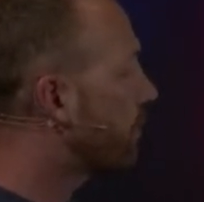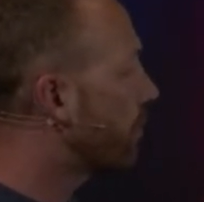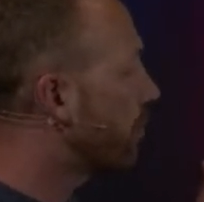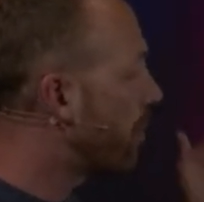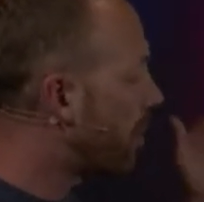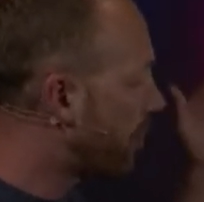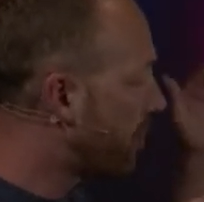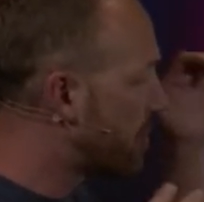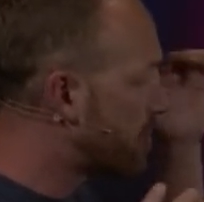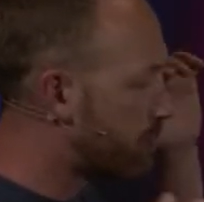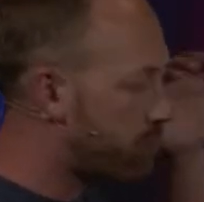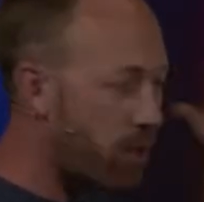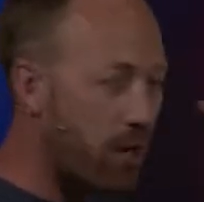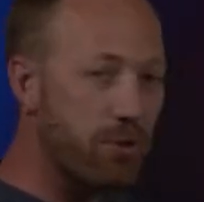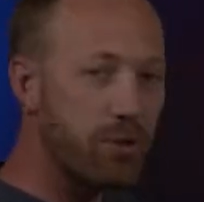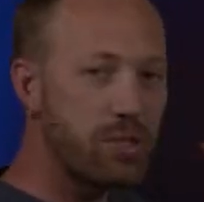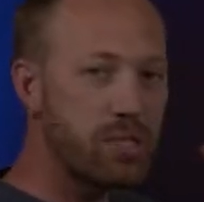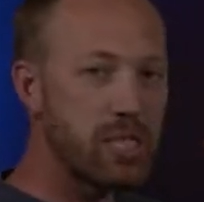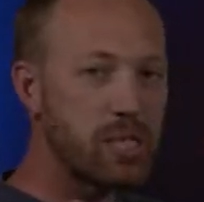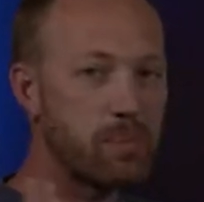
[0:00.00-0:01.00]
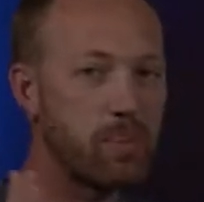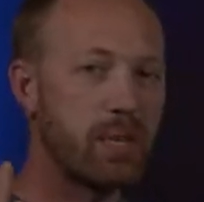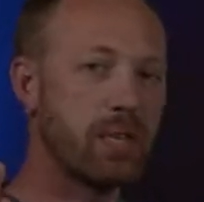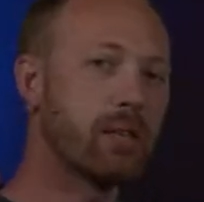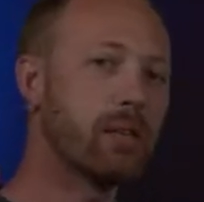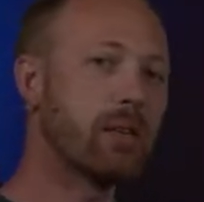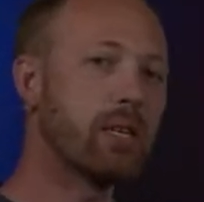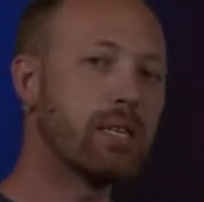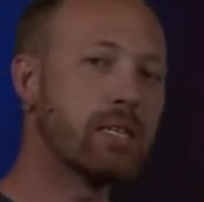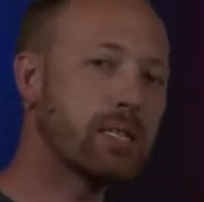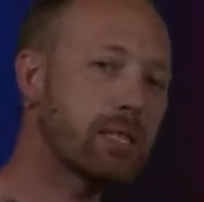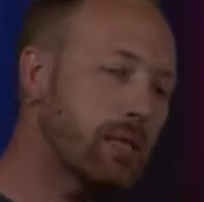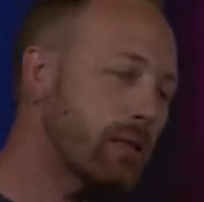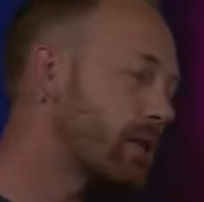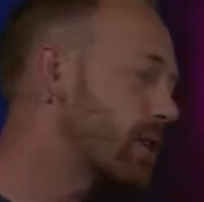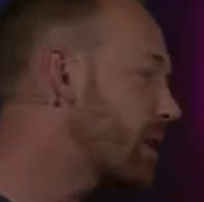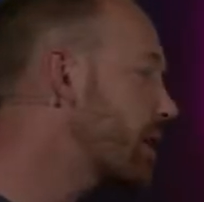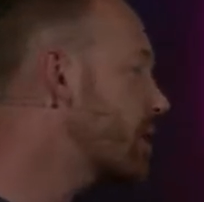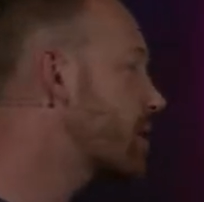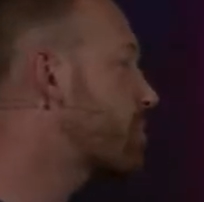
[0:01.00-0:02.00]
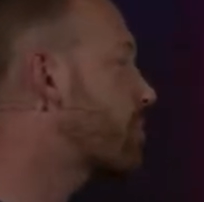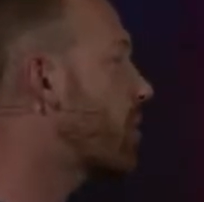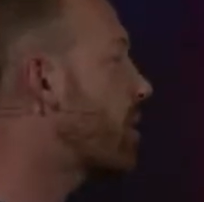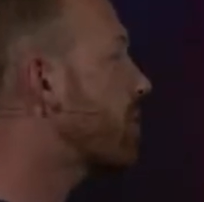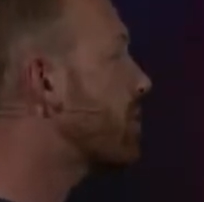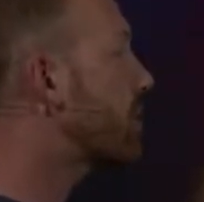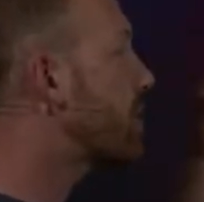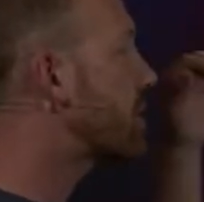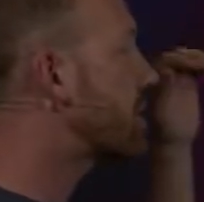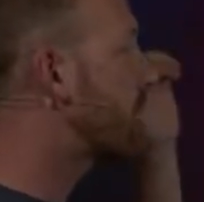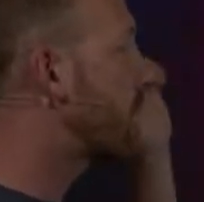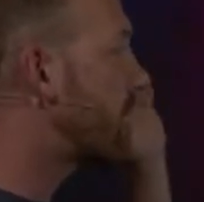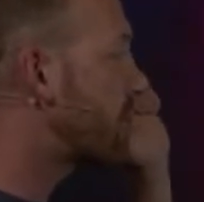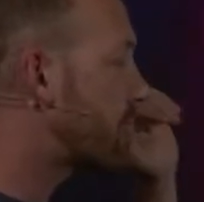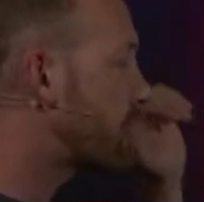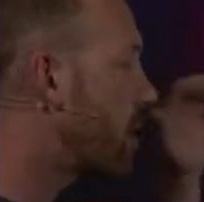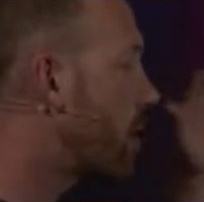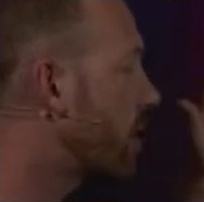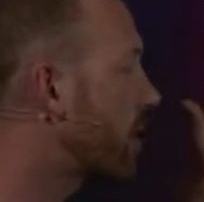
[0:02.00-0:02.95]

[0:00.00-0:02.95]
Remember his brothers, he's seen his brothers, they saw